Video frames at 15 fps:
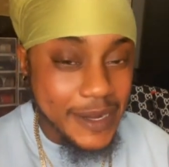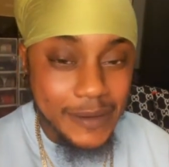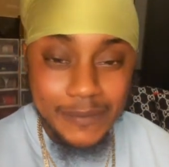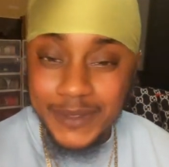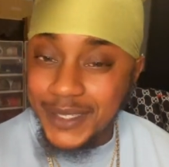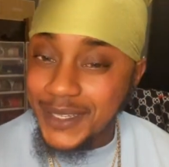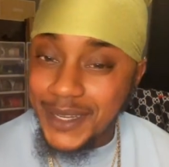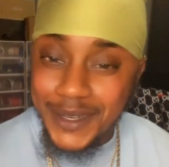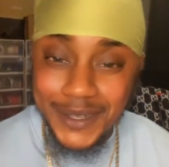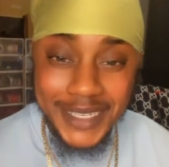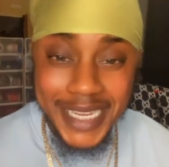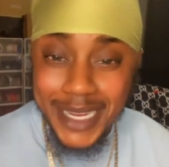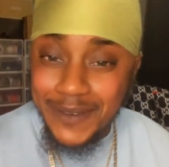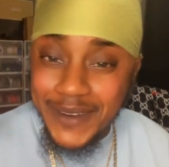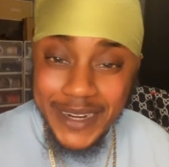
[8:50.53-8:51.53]
So
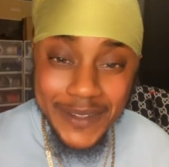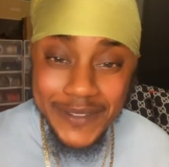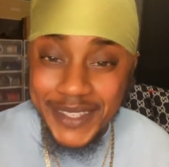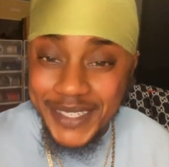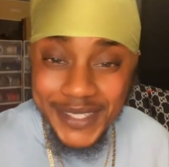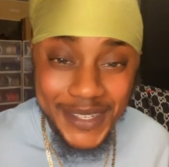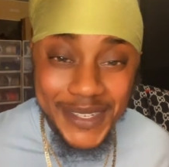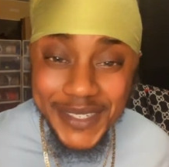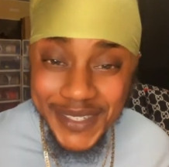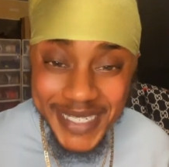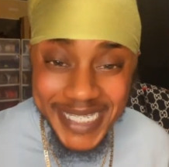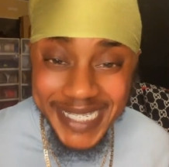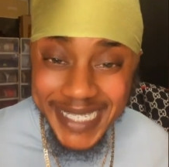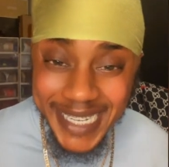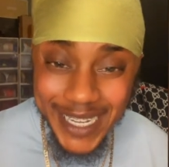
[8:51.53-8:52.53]
get rid of the surgery
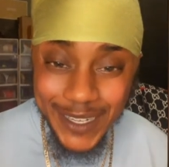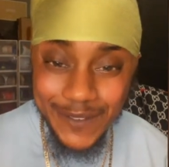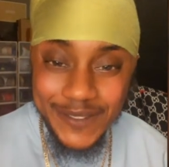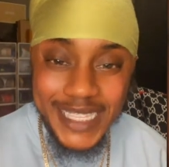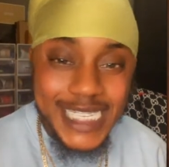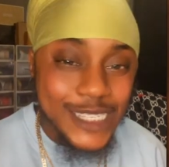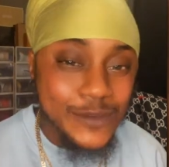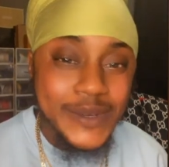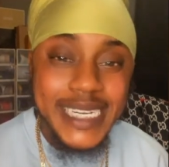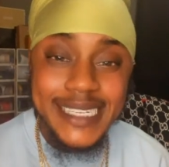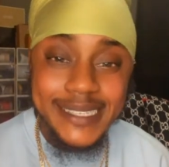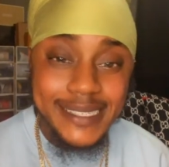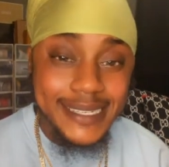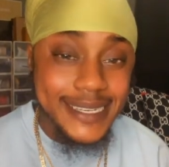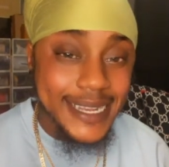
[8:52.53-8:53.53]
itself. This one
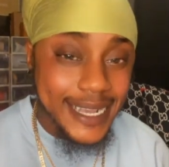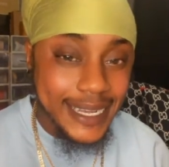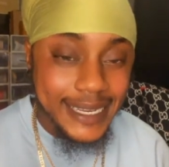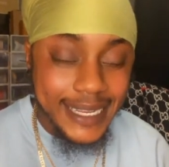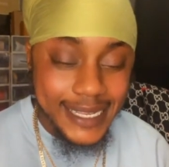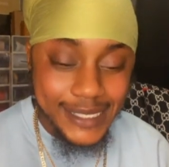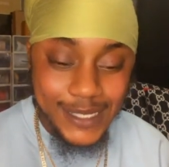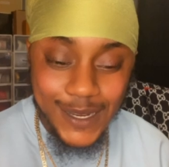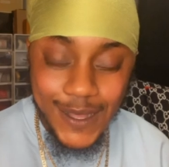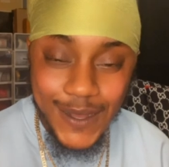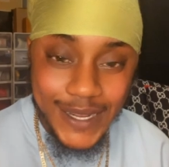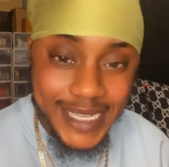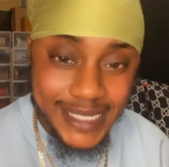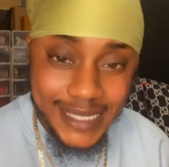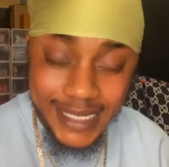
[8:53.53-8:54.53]
is not as
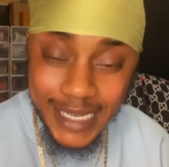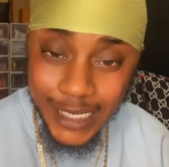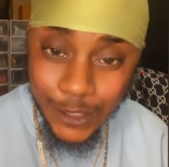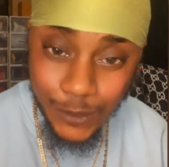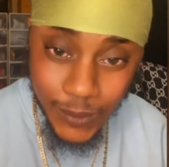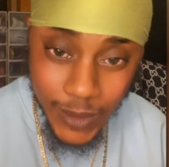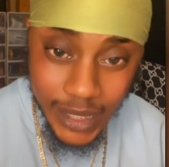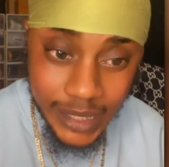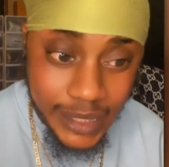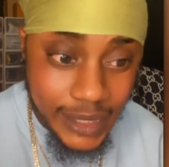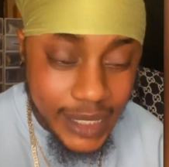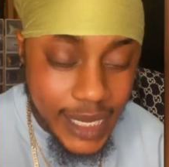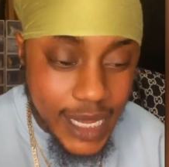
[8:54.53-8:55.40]
long as stage 1.